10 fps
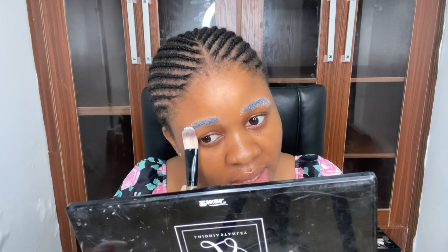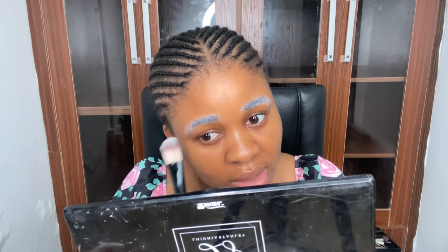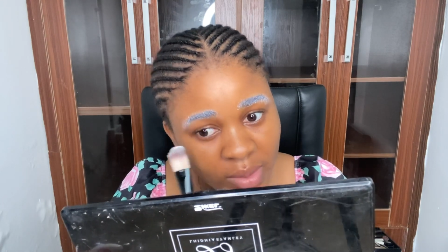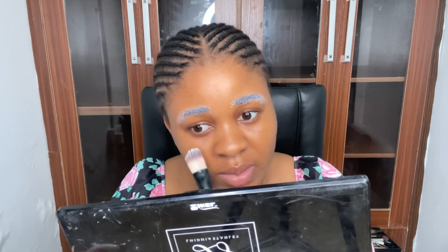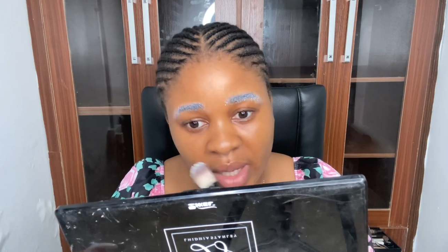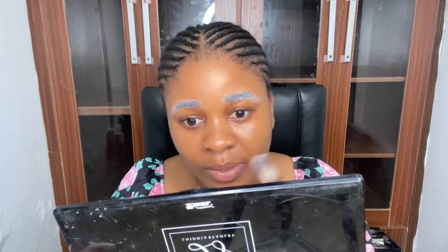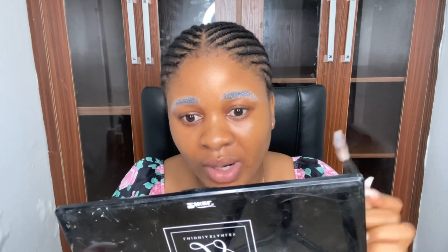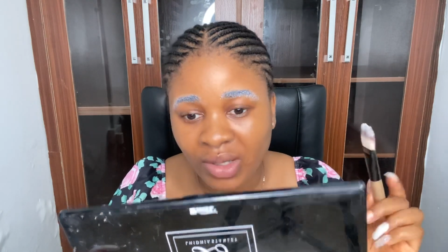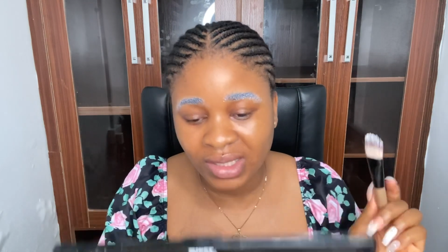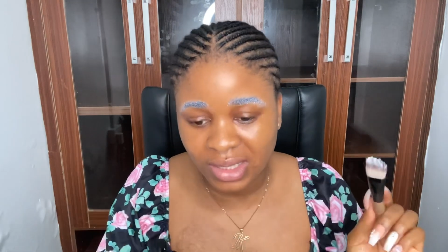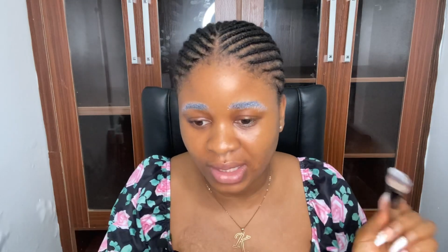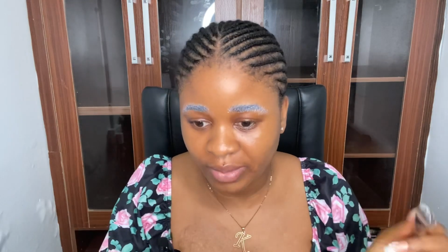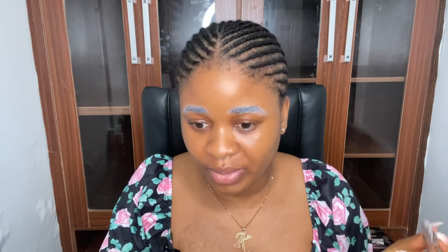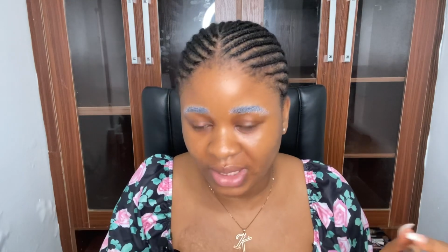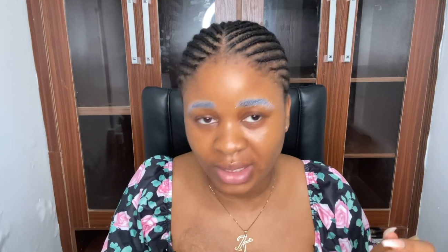helps my brows stay in
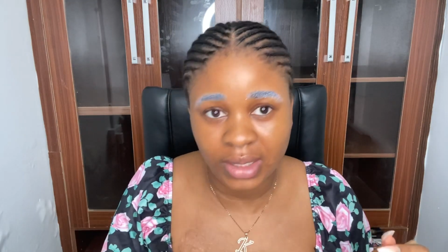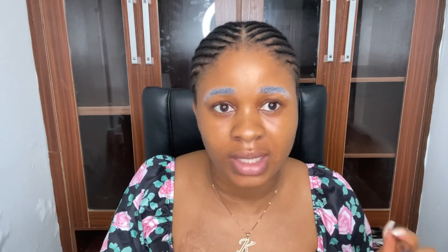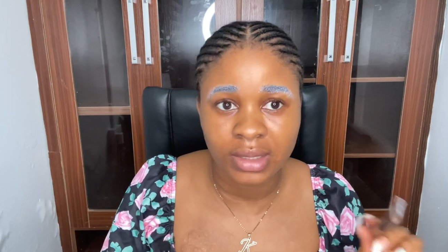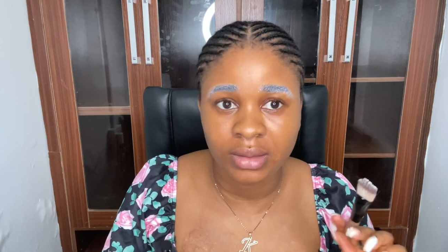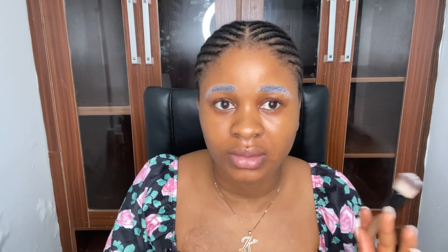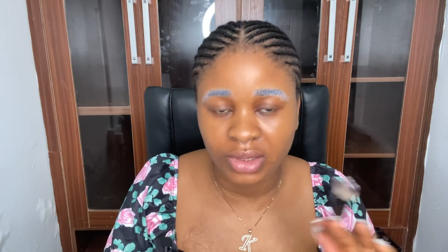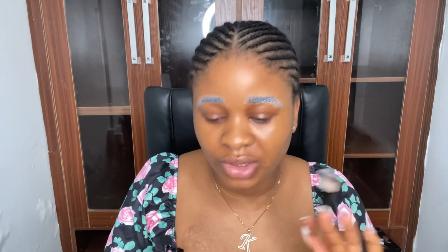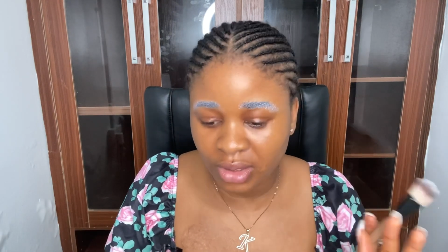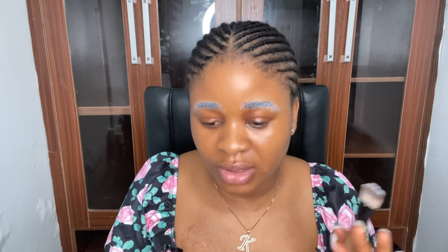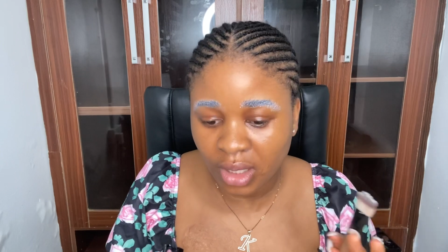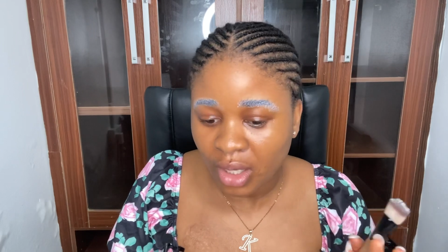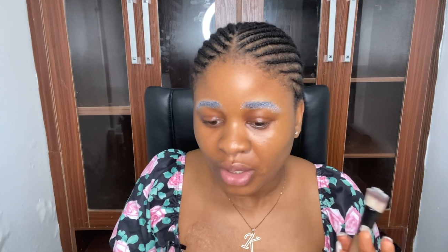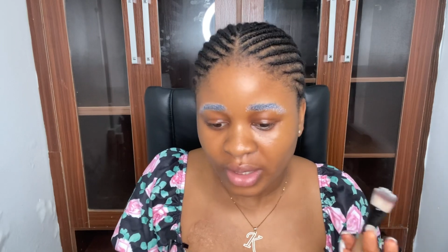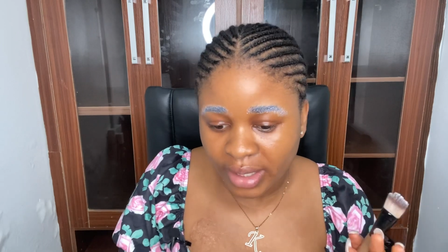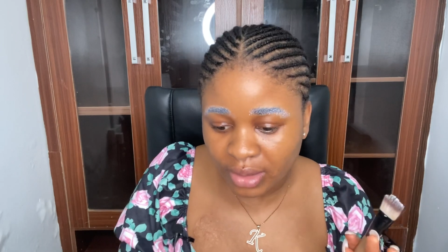place, as in
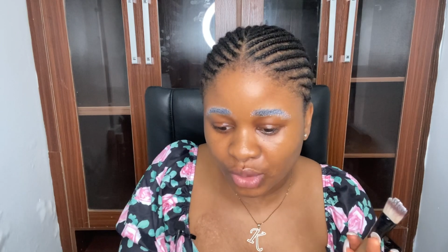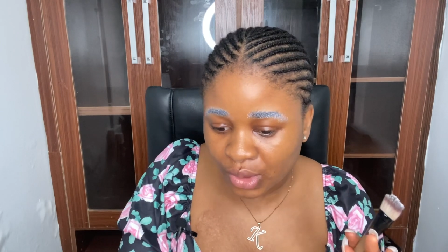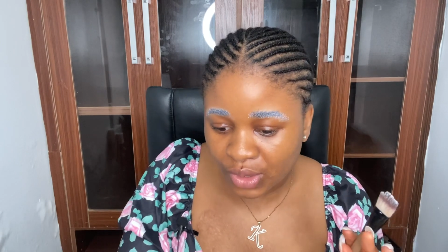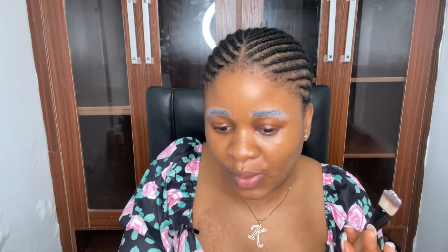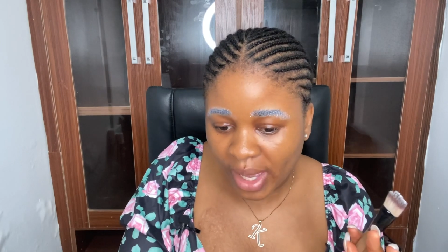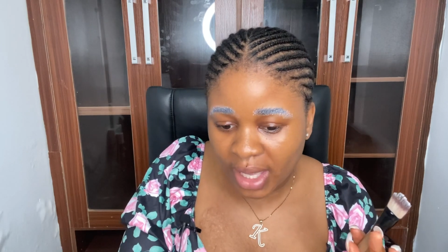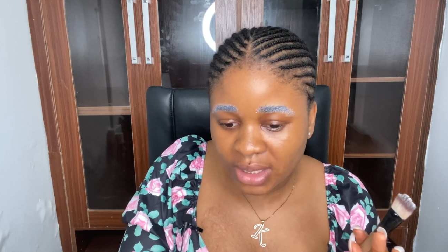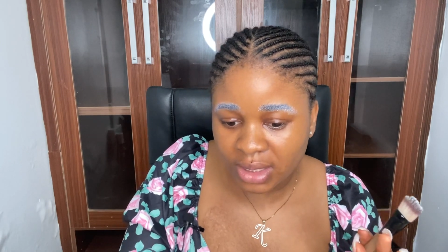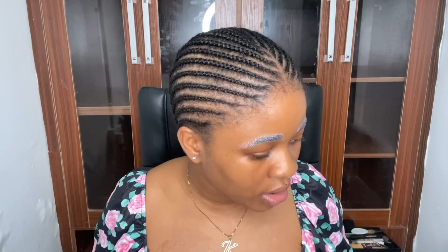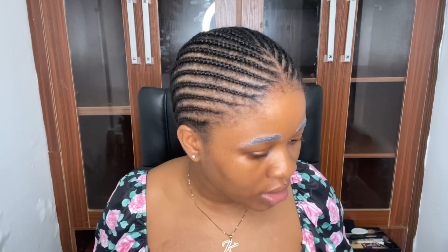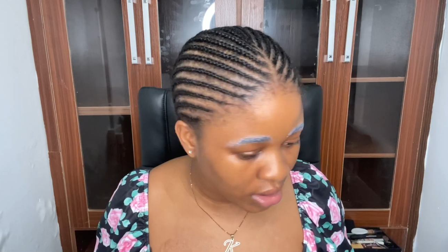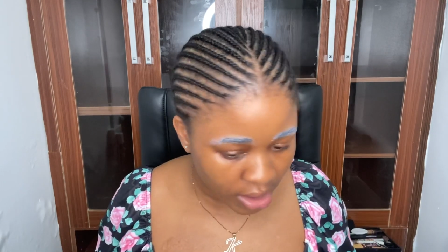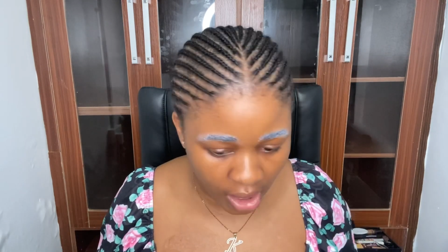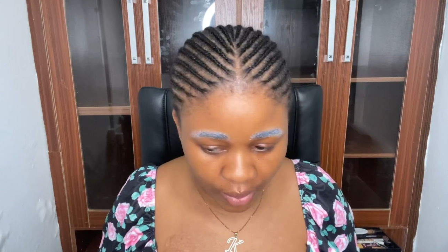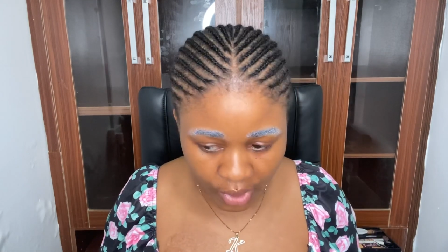there's no sweat. Secondly,
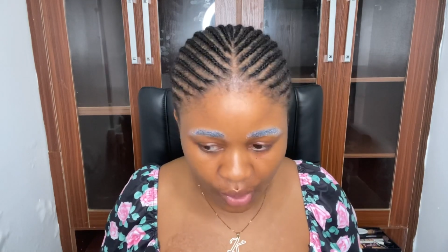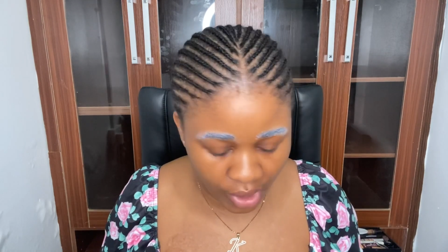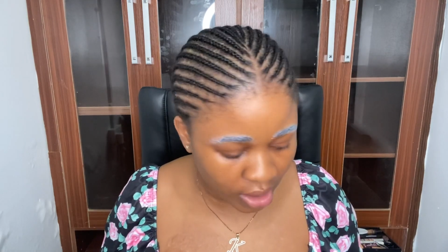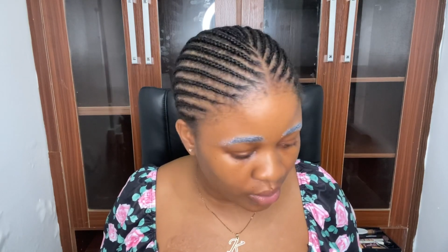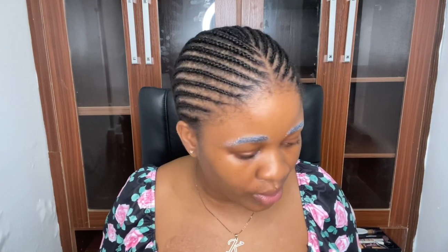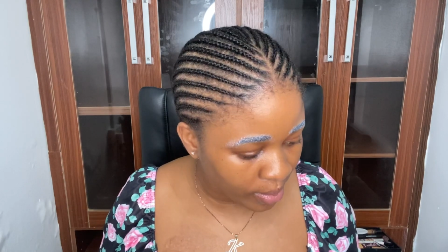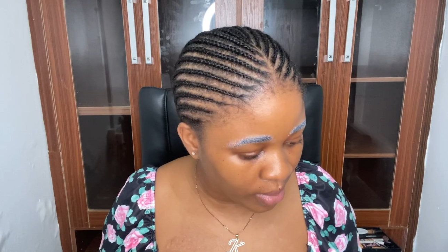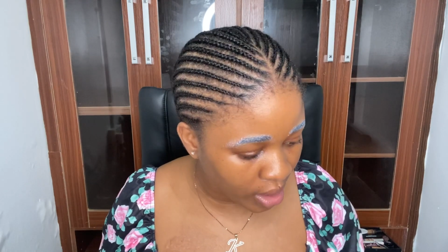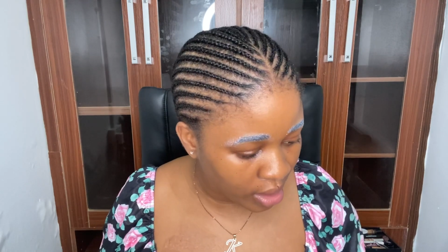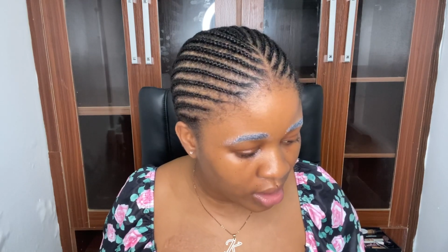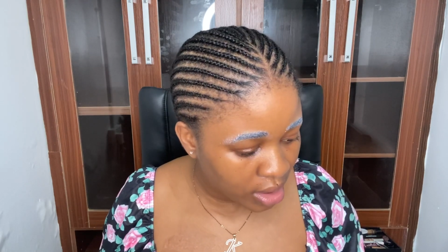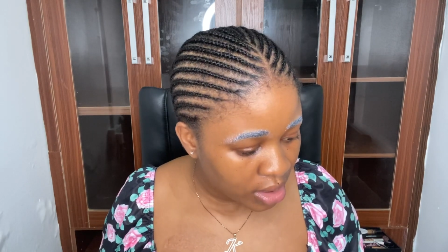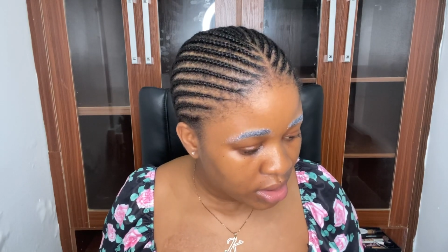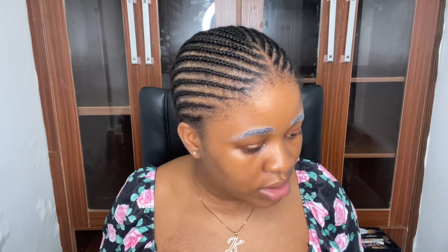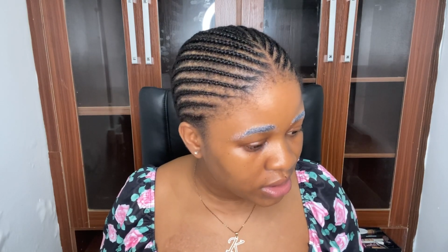I'll be going in with my
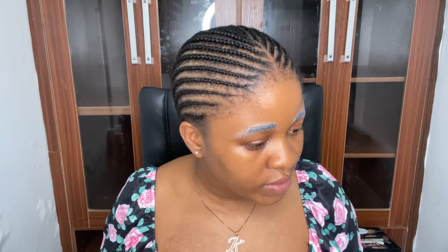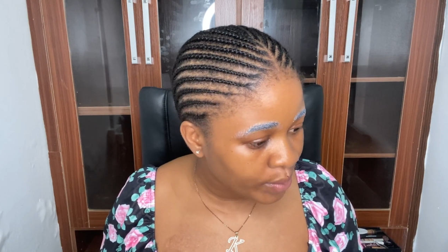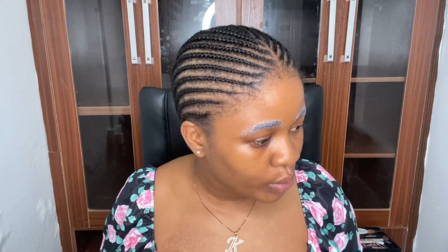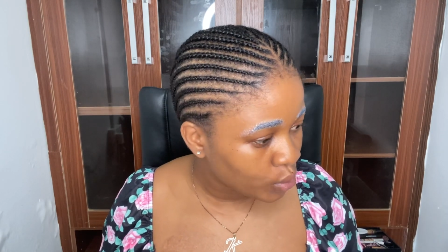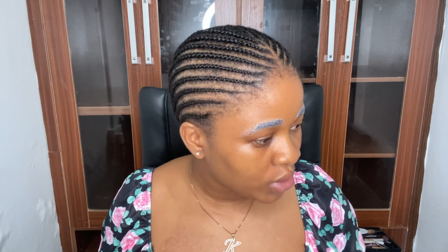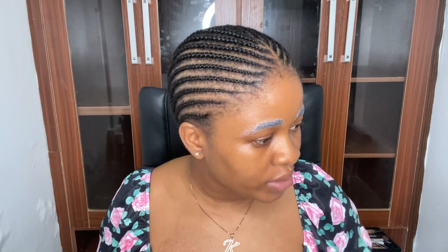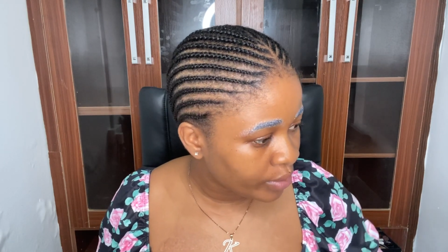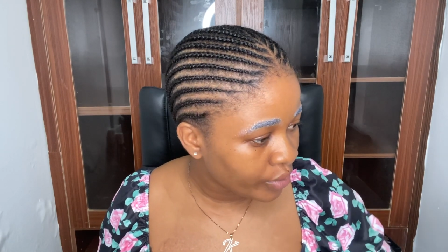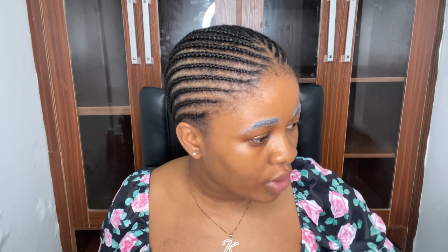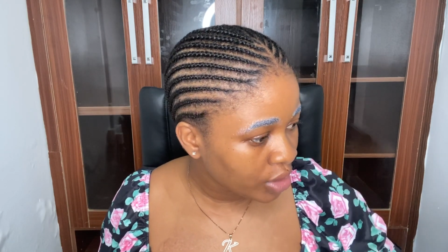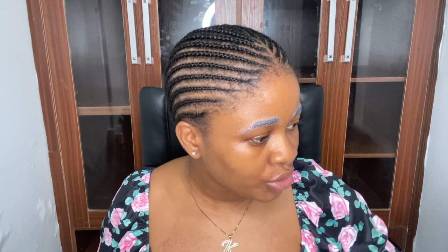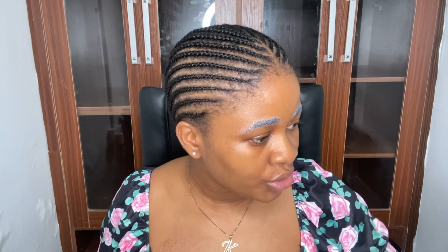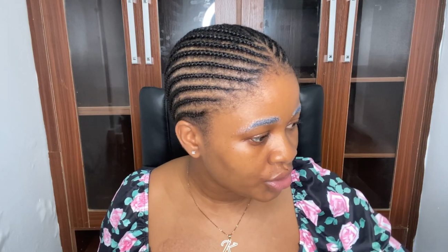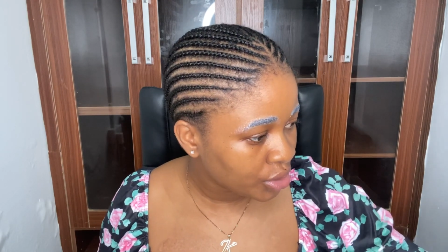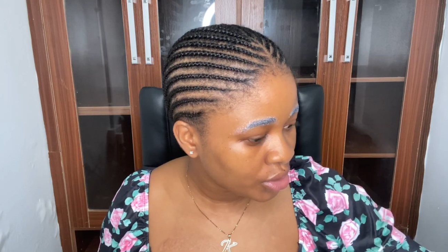spoolie brush.